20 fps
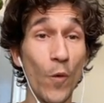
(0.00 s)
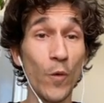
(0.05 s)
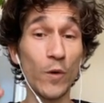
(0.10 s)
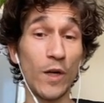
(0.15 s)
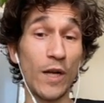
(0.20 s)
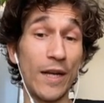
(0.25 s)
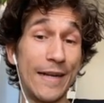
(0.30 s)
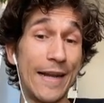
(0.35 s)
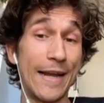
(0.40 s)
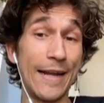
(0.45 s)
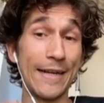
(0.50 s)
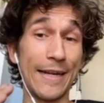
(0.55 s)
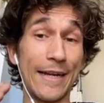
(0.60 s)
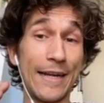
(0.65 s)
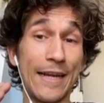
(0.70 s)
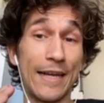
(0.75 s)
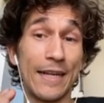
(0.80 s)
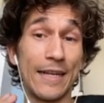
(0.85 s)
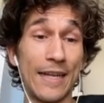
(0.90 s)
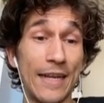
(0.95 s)
Ding, ding,
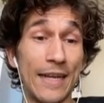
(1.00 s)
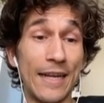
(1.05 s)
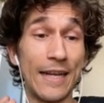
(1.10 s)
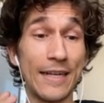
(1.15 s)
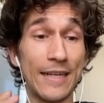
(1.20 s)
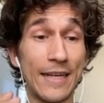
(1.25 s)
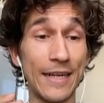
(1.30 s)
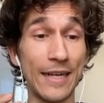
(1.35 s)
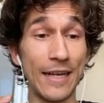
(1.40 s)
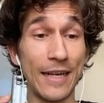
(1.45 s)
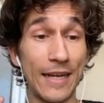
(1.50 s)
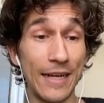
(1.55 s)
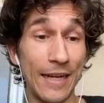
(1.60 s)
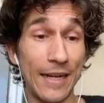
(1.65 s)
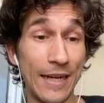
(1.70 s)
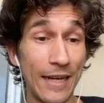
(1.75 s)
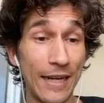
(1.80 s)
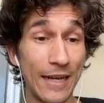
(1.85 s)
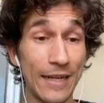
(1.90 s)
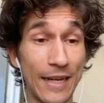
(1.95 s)
ding, ding, ding,
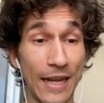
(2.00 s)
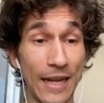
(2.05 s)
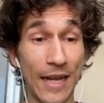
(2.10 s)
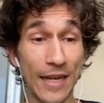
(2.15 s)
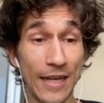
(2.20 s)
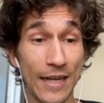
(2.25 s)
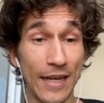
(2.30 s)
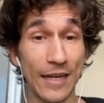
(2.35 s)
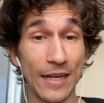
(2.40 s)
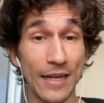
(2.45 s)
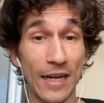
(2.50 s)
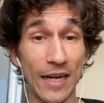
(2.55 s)
ding, ding, ding.